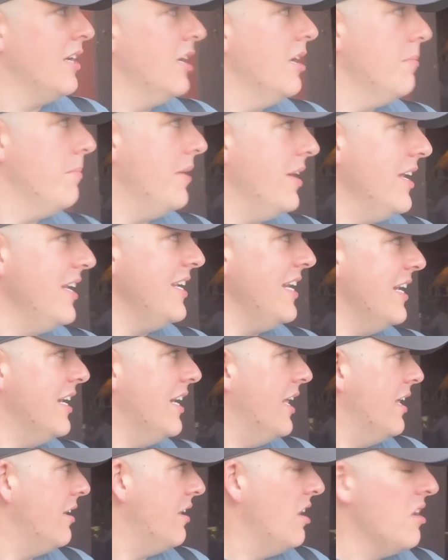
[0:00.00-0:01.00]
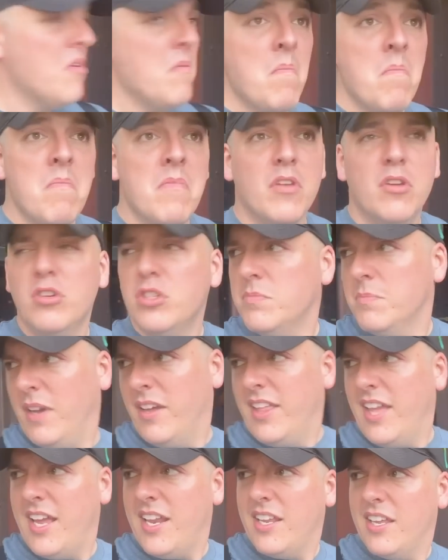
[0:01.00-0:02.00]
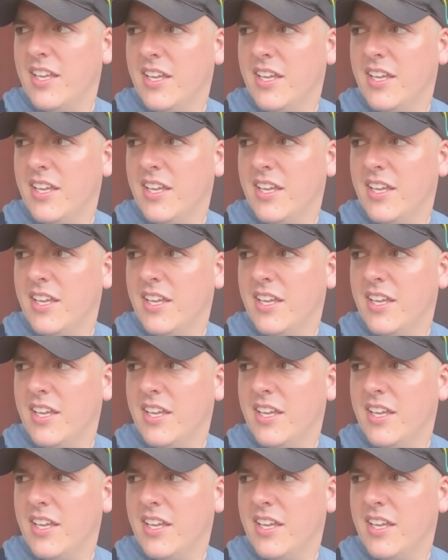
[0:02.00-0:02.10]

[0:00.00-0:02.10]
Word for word: But he needed it. You smell it?